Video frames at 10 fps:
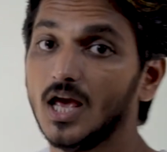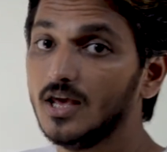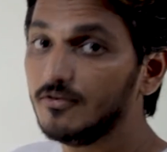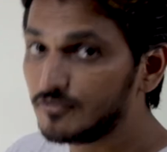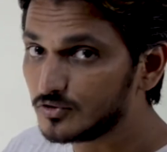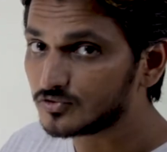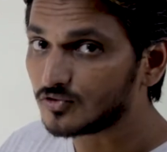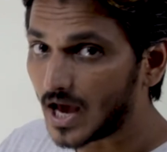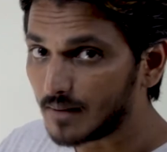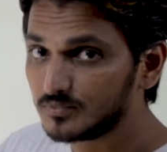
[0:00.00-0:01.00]
if you
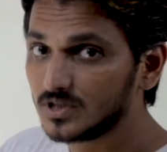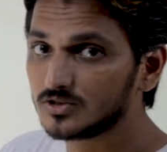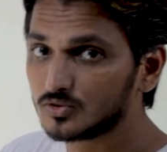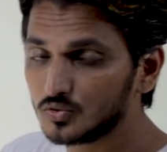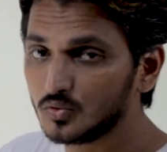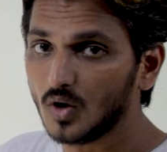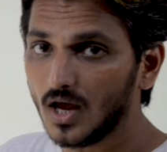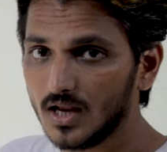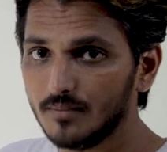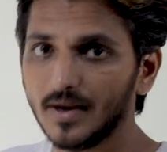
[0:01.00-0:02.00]
swap these two
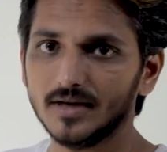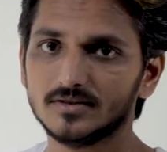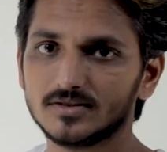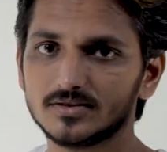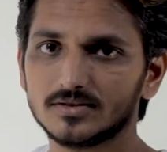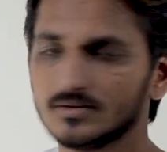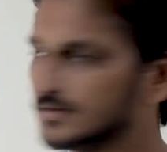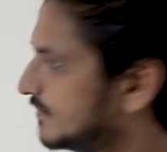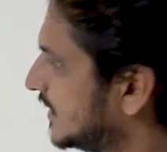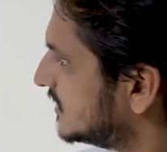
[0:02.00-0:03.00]
elements,
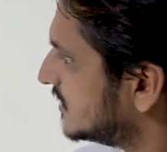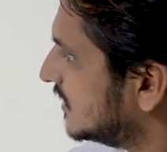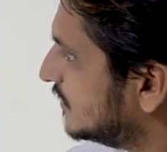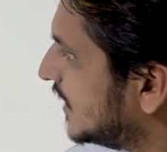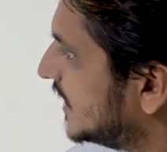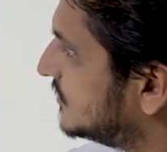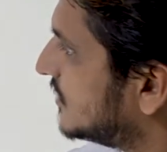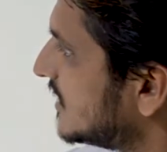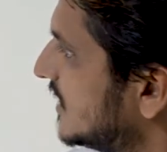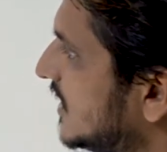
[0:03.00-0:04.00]
means place
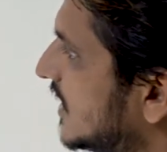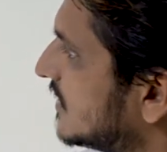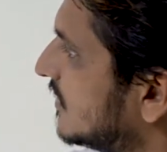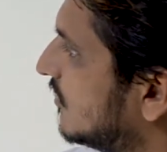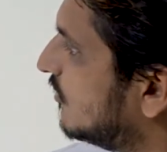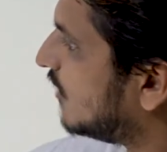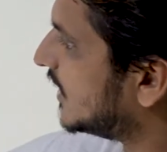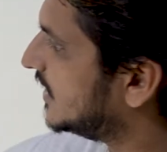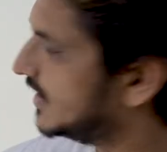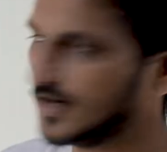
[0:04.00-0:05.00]
3 here,
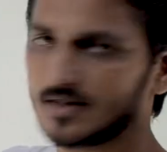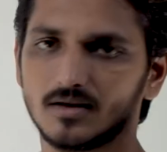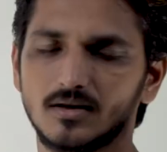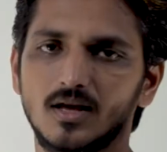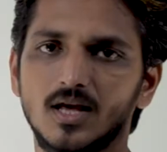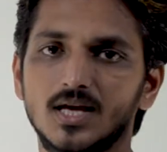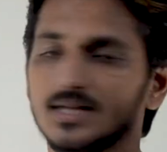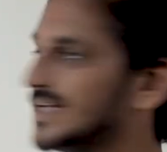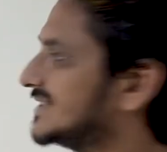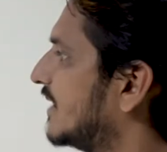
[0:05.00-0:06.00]
1 here,
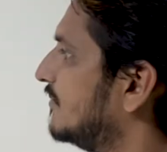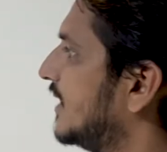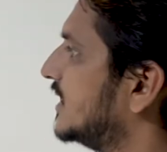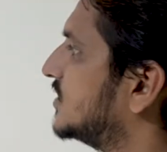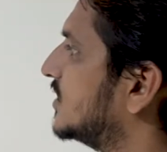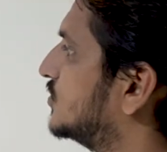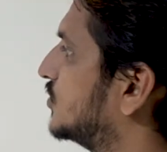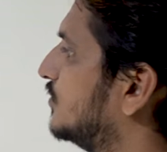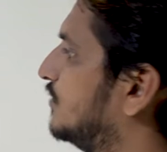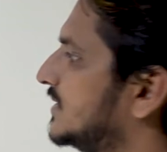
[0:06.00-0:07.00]
the summation
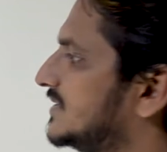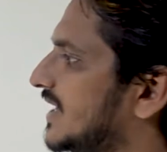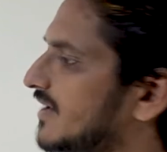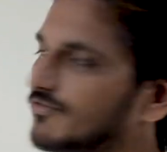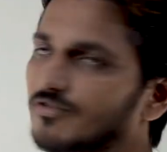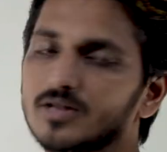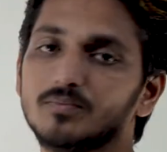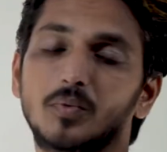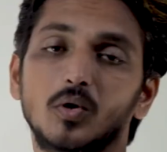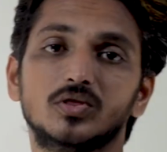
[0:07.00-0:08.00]
should be same for
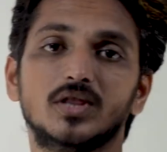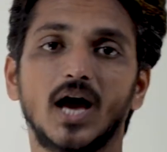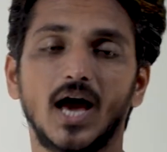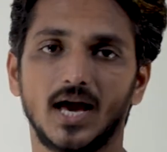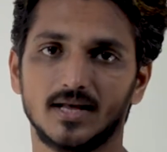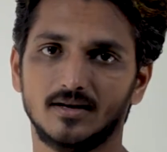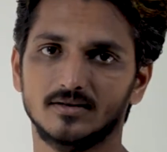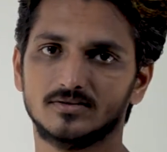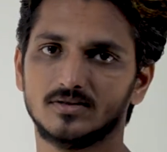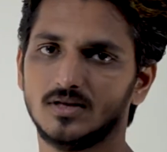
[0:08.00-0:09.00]
both the
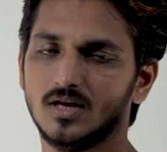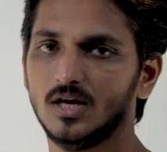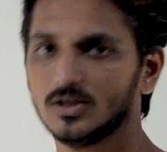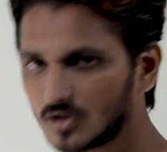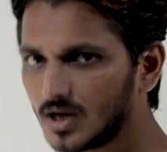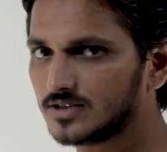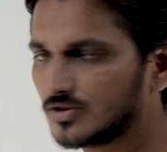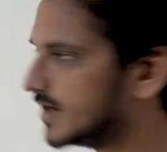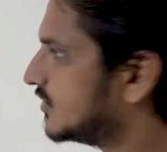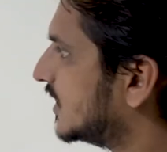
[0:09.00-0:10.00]
arrays. So let's
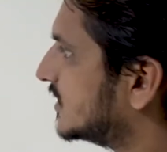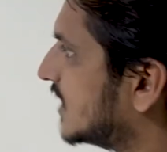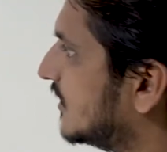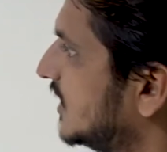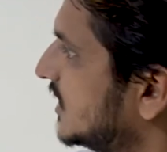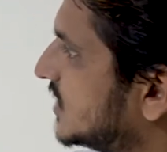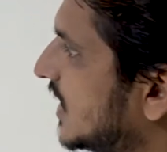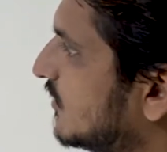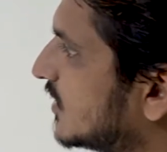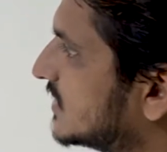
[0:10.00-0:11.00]
try to understand.
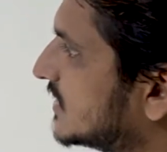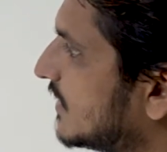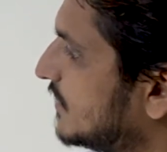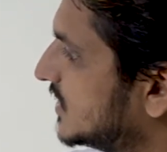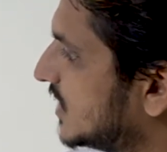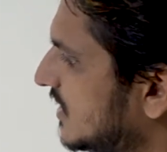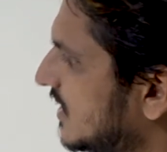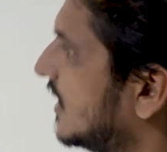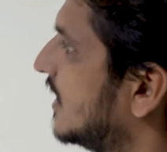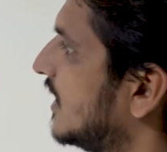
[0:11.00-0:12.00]
Initially, what's the summation?
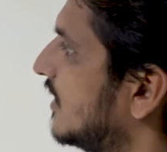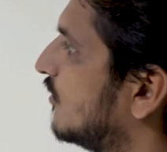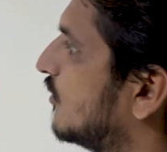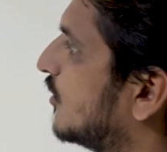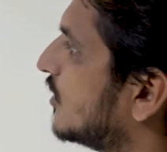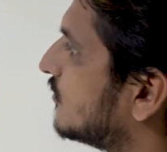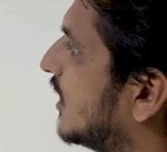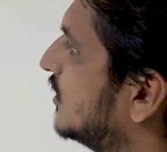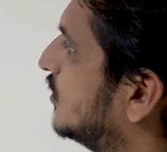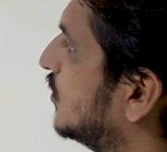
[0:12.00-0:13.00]
4, 1,